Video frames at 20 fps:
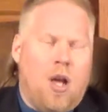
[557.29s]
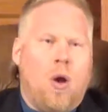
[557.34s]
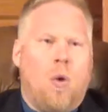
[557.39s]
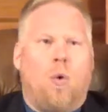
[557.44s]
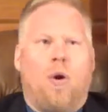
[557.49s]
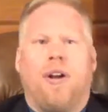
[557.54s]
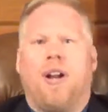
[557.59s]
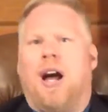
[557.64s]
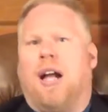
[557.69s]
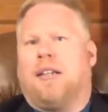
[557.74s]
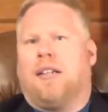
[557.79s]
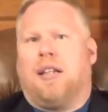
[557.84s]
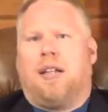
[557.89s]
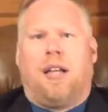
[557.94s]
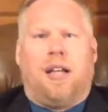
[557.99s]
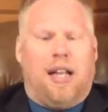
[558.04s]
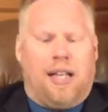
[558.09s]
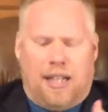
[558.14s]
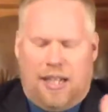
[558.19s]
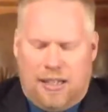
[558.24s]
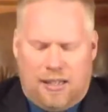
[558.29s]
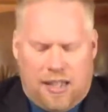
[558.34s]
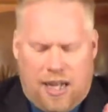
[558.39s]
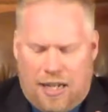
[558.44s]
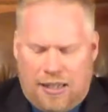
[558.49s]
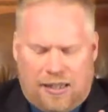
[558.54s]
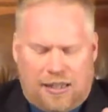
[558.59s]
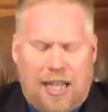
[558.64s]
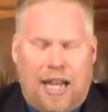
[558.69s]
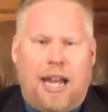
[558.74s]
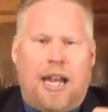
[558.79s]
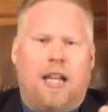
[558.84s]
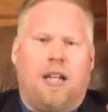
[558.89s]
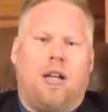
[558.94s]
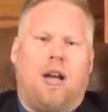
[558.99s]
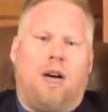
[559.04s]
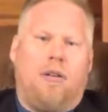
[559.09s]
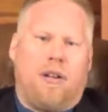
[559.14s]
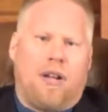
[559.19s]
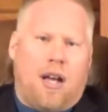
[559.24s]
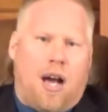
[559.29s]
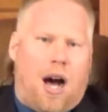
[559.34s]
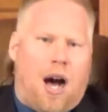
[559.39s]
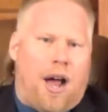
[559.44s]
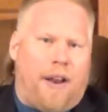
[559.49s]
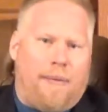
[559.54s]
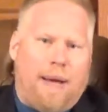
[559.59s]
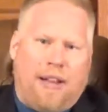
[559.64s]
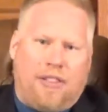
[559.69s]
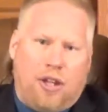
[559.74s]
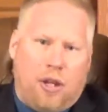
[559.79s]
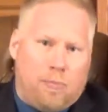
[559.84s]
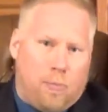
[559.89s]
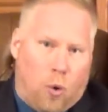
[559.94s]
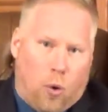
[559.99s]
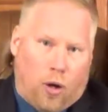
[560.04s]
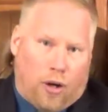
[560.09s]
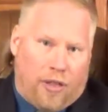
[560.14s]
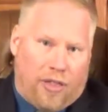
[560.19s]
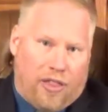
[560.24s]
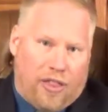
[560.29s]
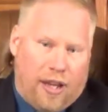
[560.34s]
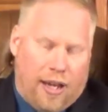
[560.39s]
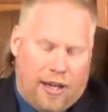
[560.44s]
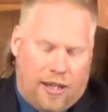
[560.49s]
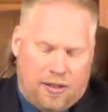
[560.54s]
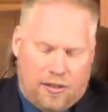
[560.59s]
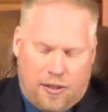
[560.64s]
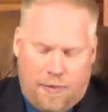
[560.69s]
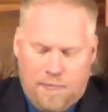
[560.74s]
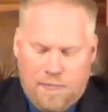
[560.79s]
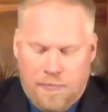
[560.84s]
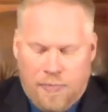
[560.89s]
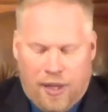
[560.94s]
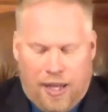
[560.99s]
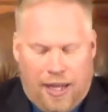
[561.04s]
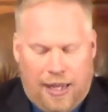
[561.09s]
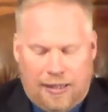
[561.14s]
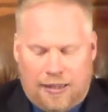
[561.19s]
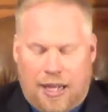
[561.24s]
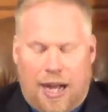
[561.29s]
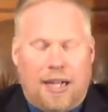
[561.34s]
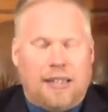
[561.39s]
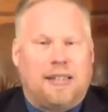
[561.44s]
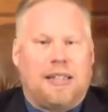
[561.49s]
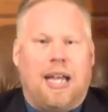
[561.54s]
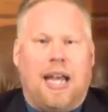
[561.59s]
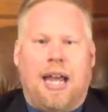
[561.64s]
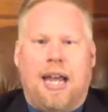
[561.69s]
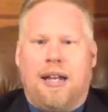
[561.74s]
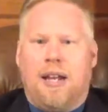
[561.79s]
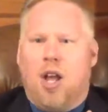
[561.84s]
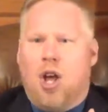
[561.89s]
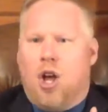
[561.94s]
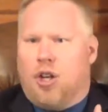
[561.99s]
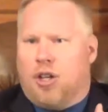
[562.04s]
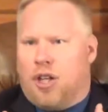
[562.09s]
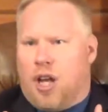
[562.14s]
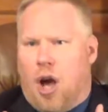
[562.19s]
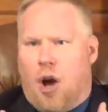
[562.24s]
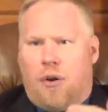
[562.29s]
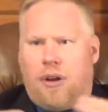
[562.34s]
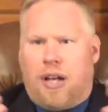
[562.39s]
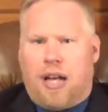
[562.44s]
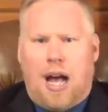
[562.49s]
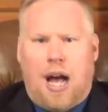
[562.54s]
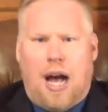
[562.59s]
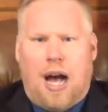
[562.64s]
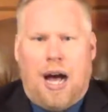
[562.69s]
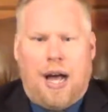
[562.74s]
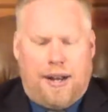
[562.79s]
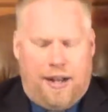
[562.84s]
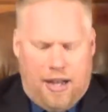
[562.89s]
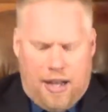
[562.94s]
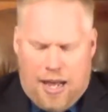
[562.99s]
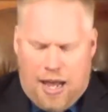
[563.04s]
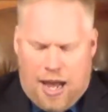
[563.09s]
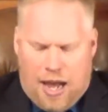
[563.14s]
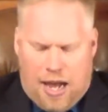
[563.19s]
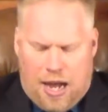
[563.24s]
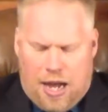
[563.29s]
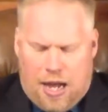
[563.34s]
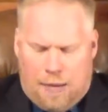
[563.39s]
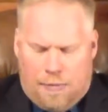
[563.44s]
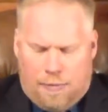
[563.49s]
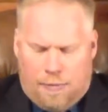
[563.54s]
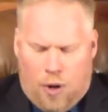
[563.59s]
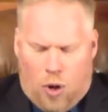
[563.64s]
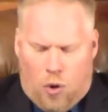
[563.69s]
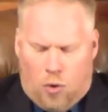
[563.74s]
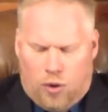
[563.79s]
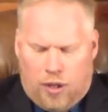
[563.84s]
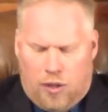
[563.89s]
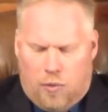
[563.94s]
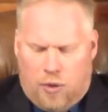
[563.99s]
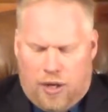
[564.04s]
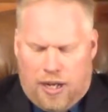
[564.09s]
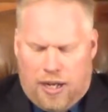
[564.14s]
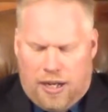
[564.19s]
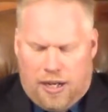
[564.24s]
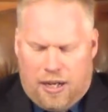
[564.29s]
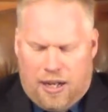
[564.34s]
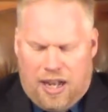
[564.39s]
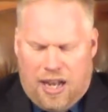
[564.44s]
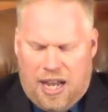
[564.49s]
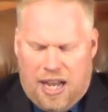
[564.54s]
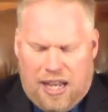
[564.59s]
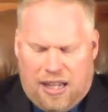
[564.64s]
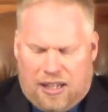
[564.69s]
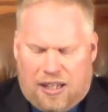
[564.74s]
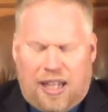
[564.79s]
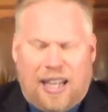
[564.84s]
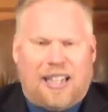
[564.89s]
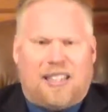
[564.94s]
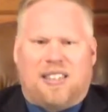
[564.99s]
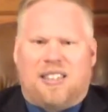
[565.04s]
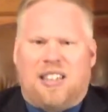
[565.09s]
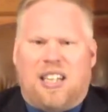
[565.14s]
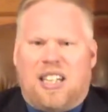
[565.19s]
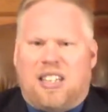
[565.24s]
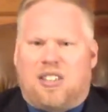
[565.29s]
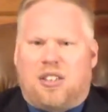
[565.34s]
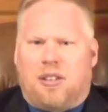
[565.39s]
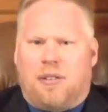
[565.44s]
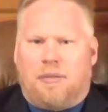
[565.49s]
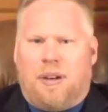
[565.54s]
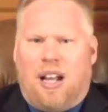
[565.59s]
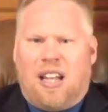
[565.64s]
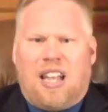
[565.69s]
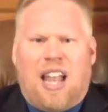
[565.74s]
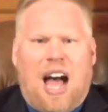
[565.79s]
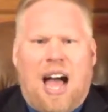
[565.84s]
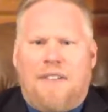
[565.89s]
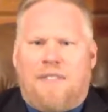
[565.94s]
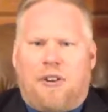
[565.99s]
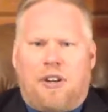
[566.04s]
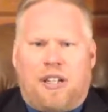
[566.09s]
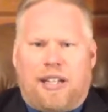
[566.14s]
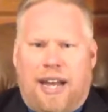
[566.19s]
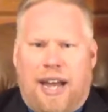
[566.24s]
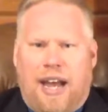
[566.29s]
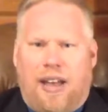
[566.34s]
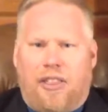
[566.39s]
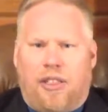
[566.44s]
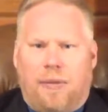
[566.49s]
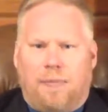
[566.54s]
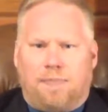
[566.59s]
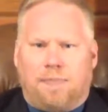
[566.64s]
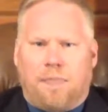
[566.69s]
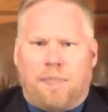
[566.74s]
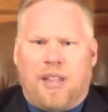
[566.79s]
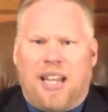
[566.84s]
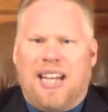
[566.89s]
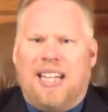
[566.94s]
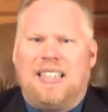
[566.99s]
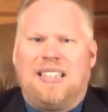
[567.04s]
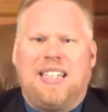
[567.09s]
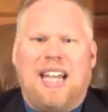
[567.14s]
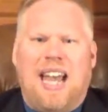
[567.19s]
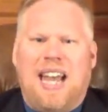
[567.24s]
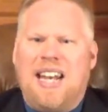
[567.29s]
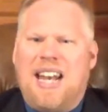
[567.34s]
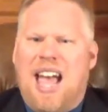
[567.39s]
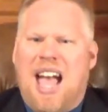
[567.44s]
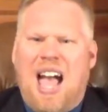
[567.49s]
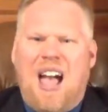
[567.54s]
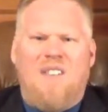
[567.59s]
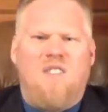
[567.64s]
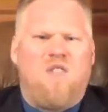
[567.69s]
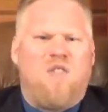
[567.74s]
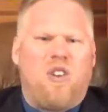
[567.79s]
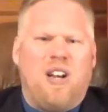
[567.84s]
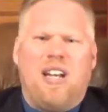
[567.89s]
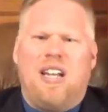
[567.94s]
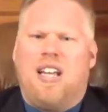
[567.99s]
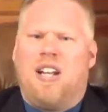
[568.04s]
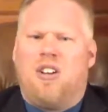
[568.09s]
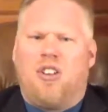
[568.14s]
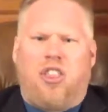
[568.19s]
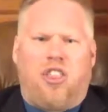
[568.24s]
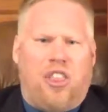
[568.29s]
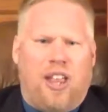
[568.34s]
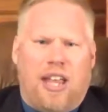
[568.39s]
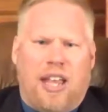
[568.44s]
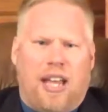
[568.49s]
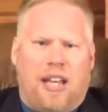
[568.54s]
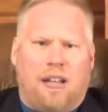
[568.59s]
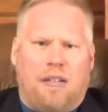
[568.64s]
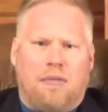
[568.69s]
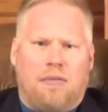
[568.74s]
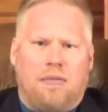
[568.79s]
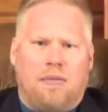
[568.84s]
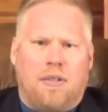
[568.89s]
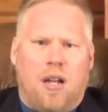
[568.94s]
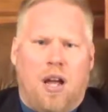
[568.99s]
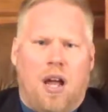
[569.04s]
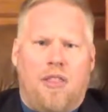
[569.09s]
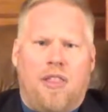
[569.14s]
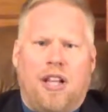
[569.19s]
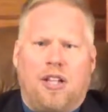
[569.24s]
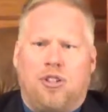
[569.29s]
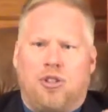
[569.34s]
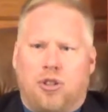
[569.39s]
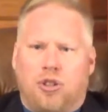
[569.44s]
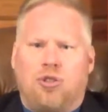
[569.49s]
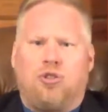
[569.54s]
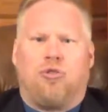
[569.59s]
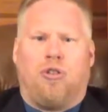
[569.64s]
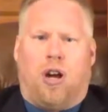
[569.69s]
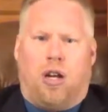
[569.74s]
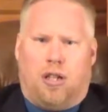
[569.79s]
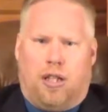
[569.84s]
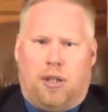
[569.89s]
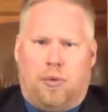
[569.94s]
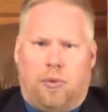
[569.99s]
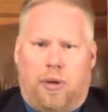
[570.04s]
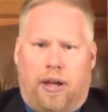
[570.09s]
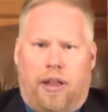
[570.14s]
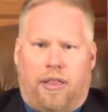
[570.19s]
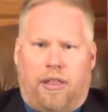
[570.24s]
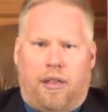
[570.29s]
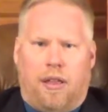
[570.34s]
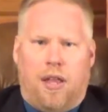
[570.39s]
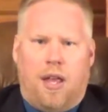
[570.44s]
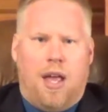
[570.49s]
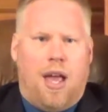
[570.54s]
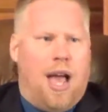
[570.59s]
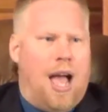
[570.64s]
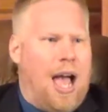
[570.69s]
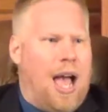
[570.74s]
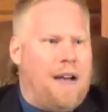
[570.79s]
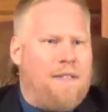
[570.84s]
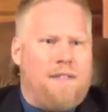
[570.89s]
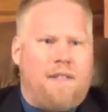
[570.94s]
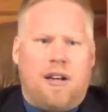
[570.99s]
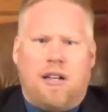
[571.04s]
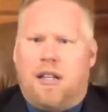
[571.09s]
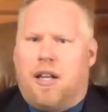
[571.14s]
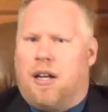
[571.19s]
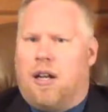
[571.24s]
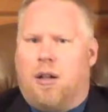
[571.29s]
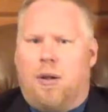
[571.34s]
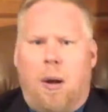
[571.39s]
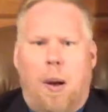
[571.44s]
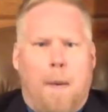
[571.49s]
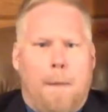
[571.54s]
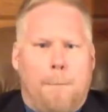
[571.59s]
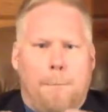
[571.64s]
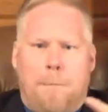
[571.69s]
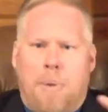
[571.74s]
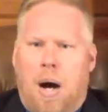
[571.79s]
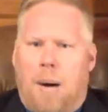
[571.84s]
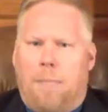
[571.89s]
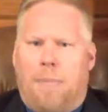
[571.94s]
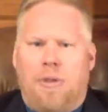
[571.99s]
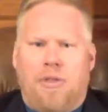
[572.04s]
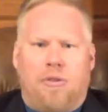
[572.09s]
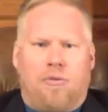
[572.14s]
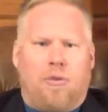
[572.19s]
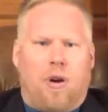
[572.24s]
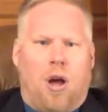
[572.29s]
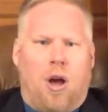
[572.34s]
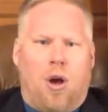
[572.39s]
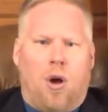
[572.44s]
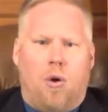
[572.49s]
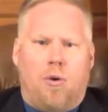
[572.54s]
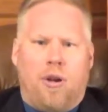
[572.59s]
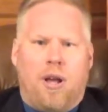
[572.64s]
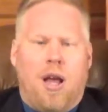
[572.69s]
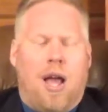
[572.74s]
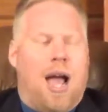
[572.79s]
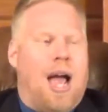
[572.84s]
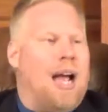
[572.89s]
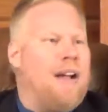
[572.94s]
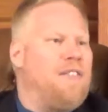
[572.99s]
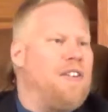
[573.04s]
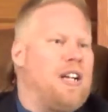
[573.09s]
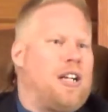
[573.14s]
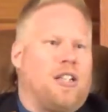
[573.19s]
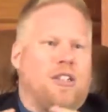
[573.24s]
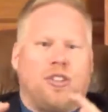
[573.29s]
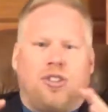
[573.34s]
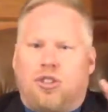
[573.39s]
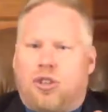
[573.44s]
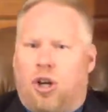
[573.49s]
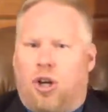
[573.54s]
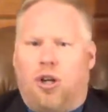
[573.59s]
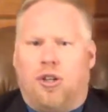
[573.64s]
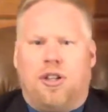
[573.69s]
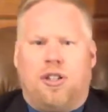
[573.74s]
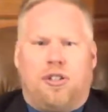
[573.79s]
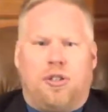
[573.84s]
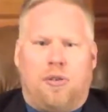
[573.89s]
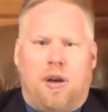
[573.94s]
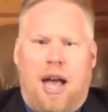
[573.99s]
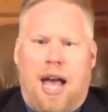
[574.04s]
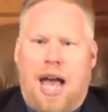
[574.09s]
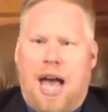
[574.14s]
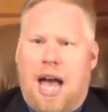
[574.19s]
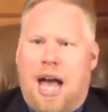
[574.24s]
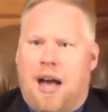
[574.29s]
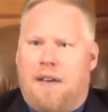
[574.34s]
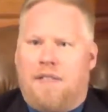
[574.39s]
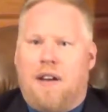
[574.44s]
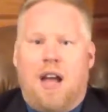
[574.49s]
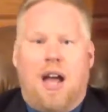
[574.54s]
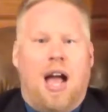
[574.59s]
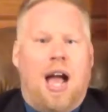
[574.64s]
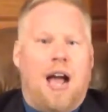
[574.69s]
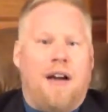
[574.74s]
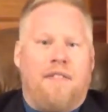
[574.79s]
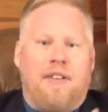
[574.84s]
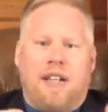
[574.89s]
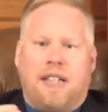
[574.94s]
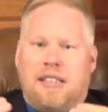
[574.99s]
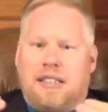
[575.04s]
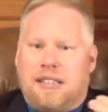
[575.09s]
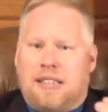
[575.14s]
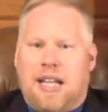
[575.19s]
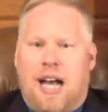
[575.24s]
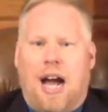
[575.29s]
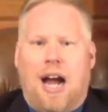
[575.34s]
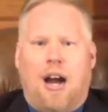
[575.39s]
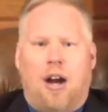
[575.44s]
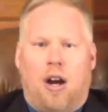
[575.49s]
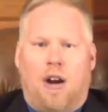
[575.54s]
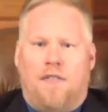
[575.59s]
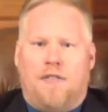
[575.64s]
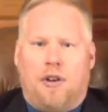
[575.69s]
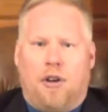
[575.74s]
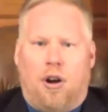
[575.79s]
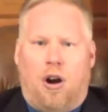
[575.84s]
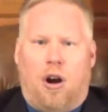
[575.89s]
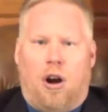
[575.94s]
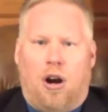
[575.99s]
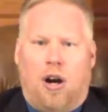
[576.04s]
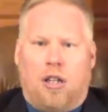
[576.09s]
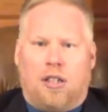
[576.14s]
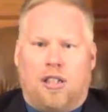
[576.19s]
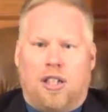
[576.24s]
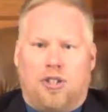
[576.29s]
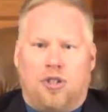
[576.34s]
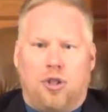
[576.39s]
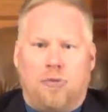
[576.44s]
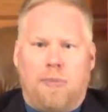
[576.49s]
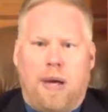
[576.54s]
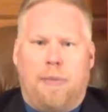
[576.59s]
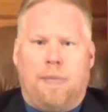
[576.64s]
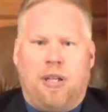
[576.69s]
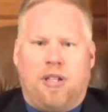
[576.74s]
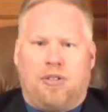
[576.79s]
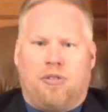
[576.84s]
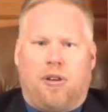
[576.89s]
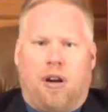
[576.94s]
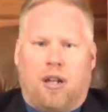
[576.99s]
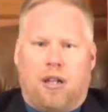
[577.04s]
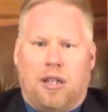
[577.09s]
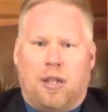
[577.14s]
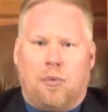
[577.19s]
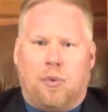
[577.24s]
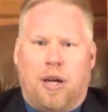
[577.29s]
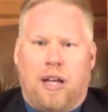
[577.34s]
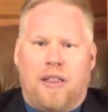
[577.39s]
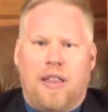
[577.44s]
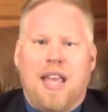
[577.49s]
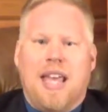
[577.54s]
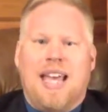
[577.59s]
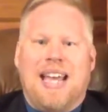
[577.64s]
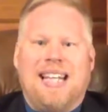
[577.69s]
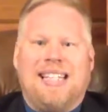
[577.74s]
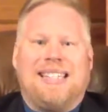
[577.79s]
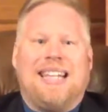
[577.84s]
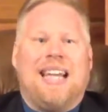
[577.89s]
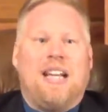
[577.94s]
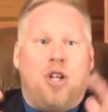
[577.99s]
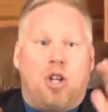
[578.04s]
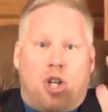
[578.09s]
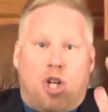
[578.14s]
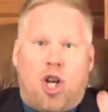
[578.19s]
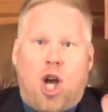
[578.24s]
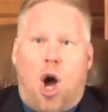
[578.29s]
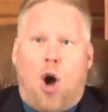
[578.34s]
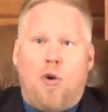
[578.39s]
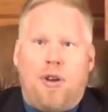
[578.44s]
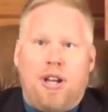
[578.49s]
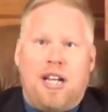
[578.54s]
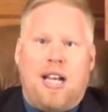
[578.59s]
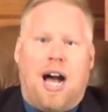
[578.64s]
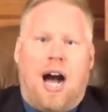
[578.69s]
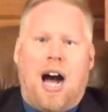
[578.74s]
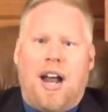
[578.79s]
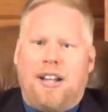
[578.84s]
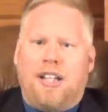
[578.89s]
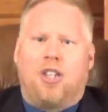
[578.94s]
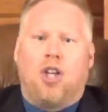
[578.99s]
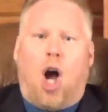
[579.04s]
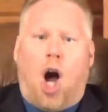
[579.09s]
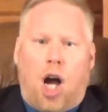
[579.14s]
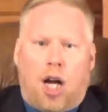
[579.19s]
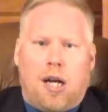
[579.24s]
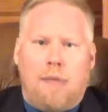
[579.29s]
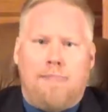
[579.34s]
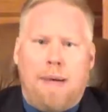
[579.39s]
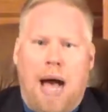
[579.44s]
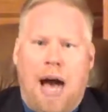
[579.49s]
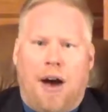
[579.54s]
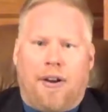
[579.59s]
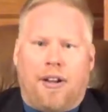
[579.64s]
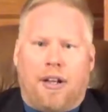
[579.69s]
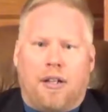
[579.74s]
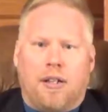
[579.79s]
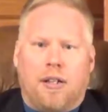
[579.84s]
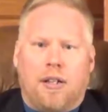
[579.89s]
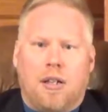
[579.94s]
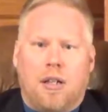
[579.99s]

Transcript: He's not saying go to God about the important things. He's not saying to go to God only when it's a life or death. He's saying every little thing that you're struggling with, every little bump in the road, every concern that you have, every desire of your heart that you may be struggling with, he's saying go to God and talk about it.